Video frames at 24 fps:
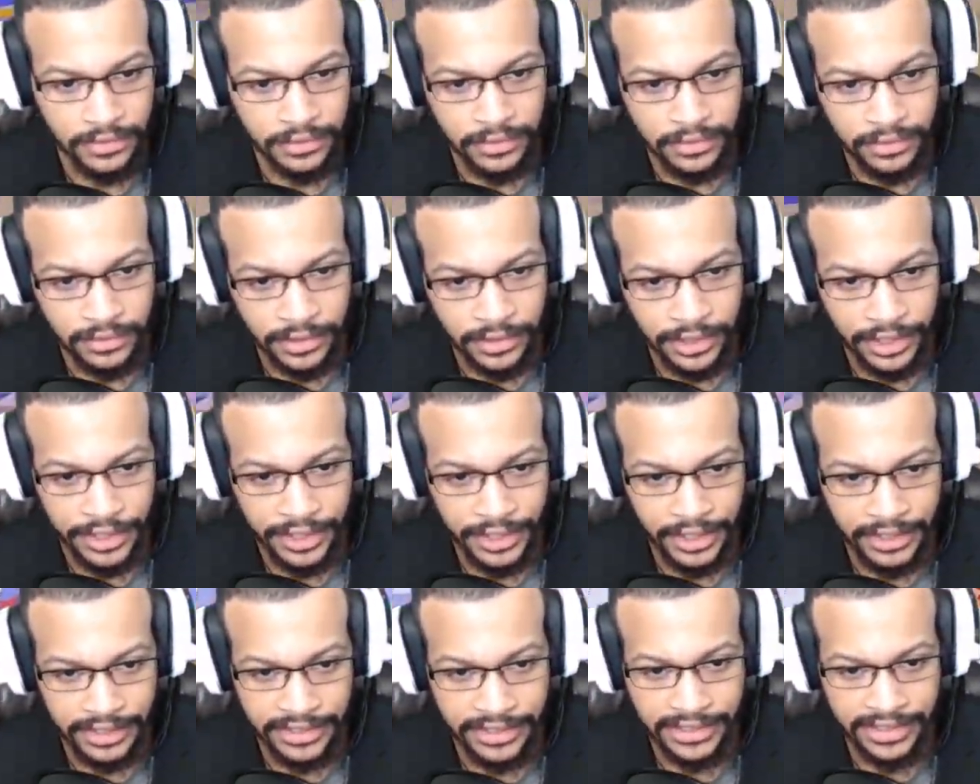
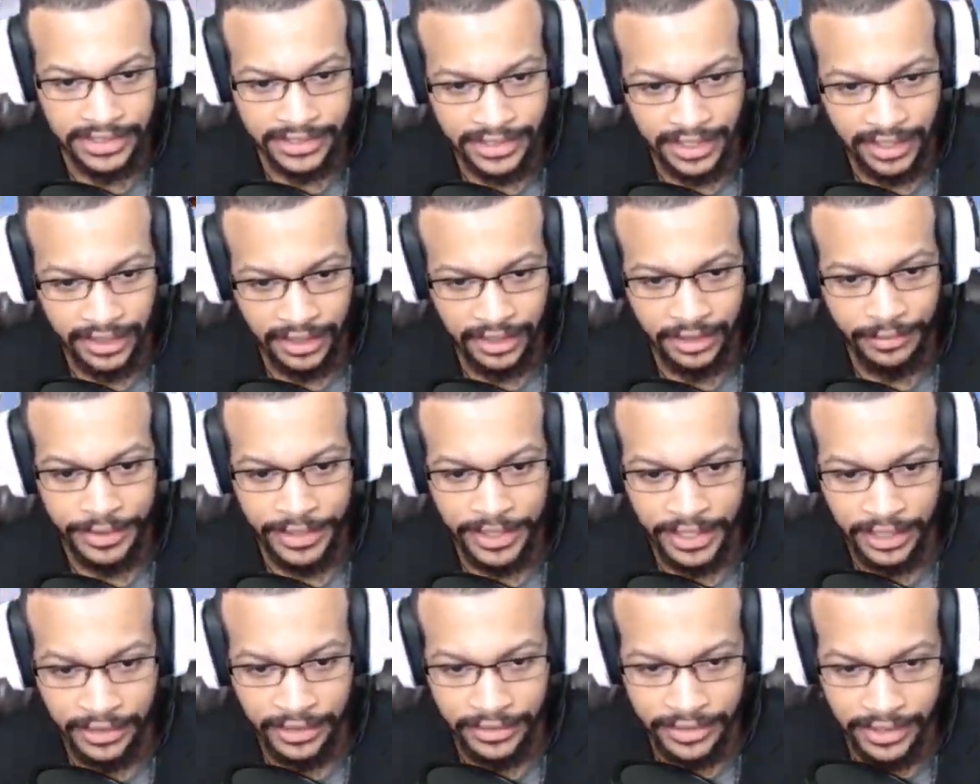Okay, I see he's not coming
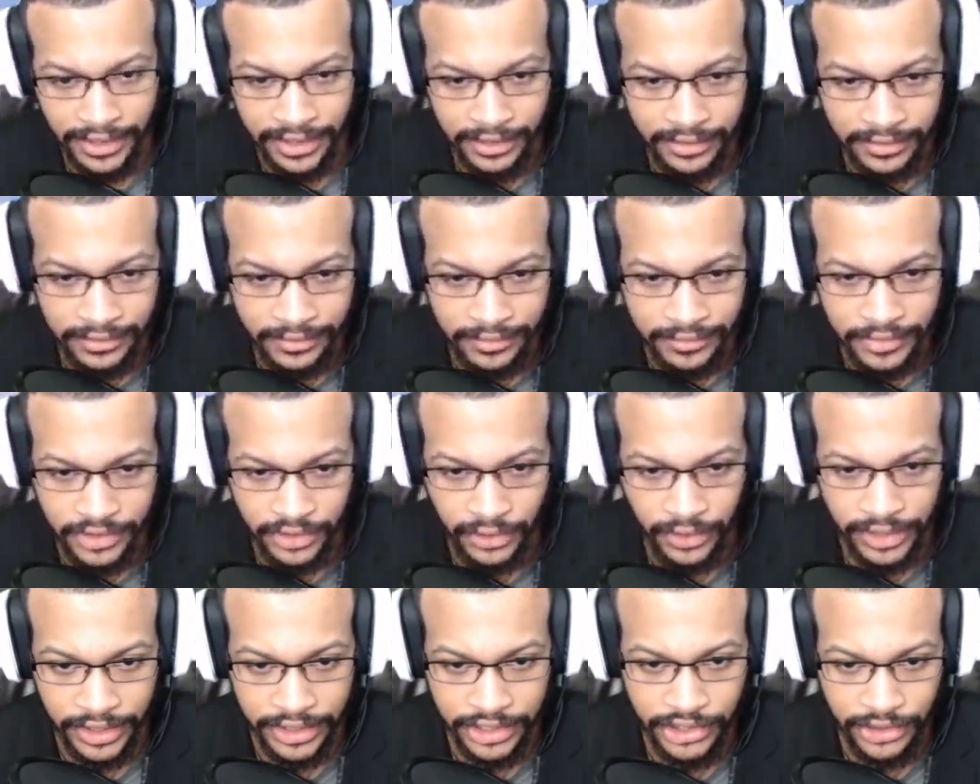down yet. Let's
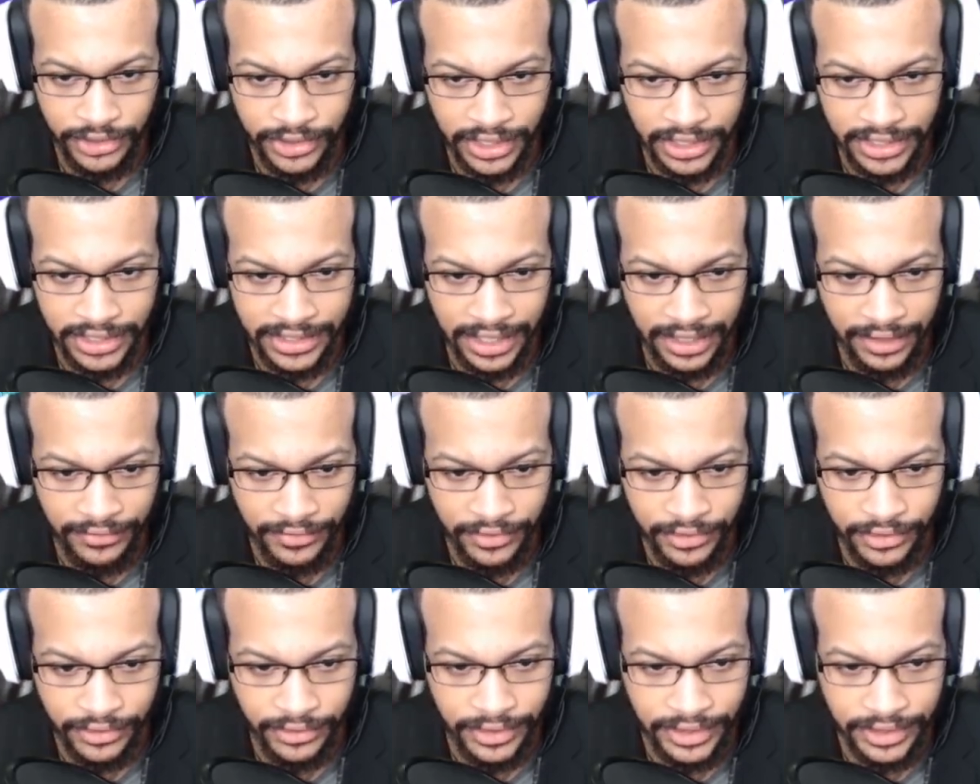go ahead and shoot that down
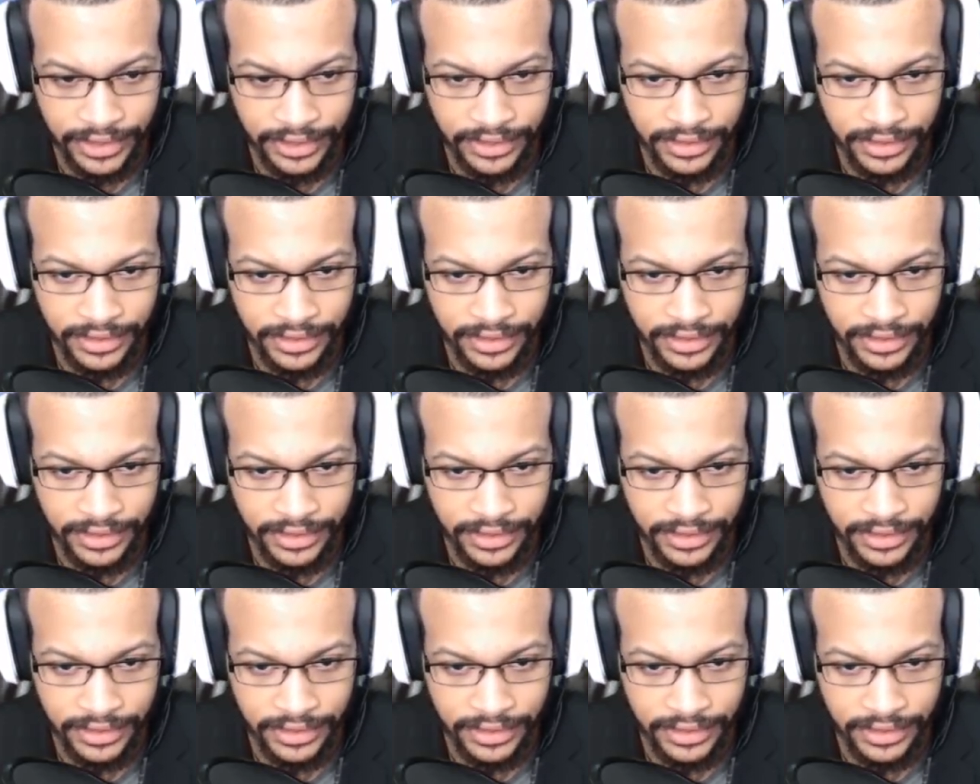real quick.